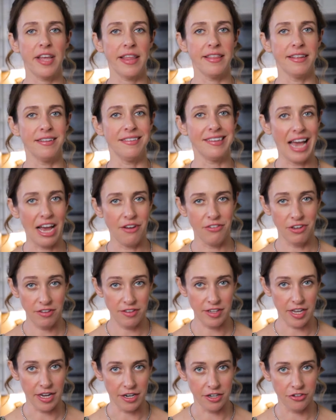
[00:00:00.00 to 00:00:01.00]
said that
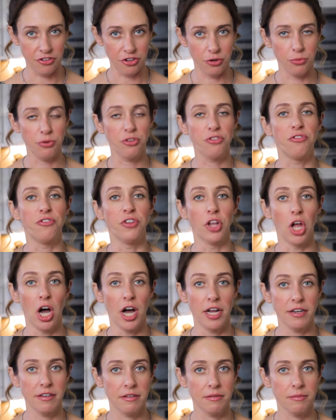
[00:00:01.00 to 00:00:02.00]
Daphne's character was
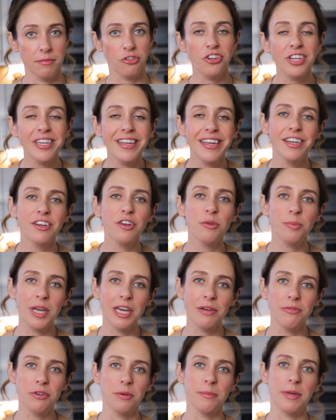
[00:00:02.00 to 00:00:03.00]
flawed. She needed to be
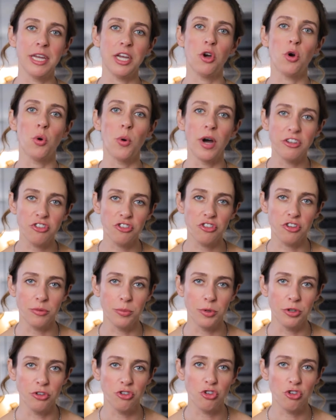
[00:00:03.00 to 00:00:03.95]
able to make questionable